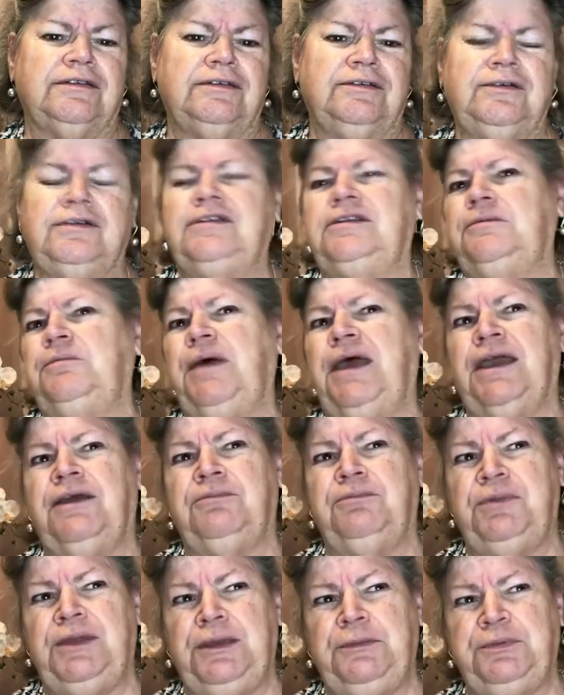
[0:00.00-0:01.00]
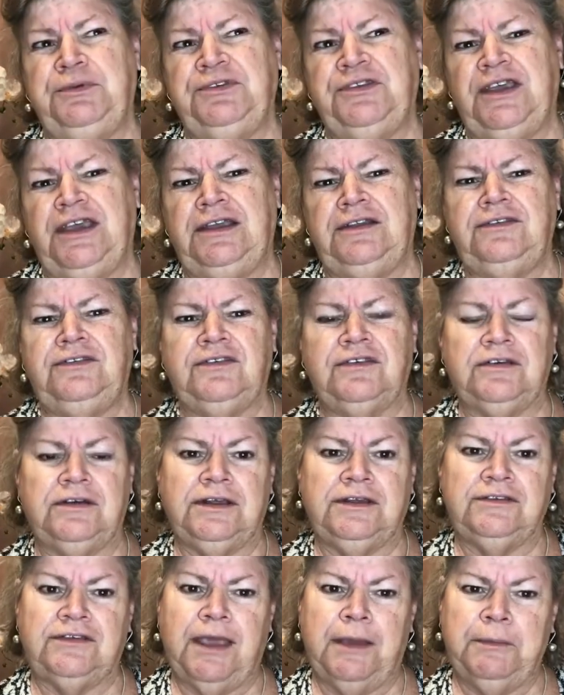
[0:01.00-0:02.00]
Look at the back of people's heads and
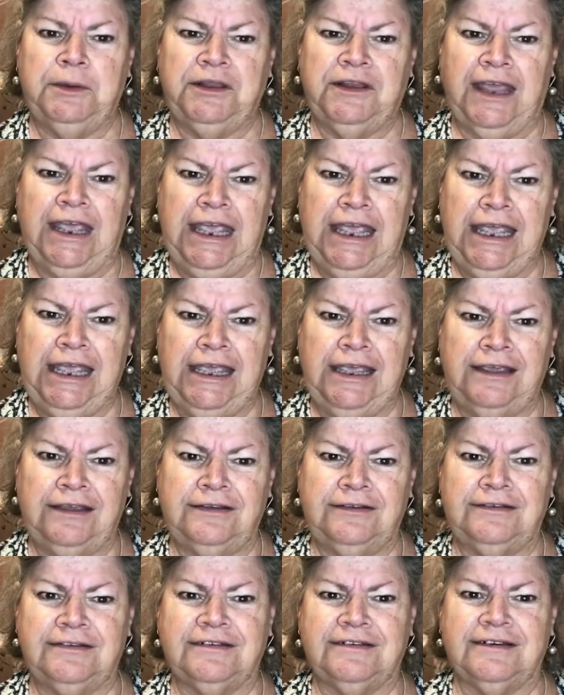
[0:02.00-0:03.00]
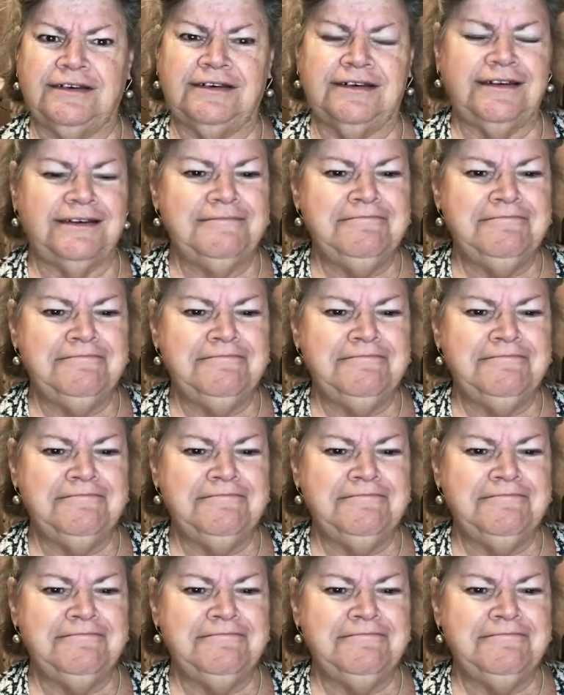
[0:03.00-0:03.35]
examine the hairs and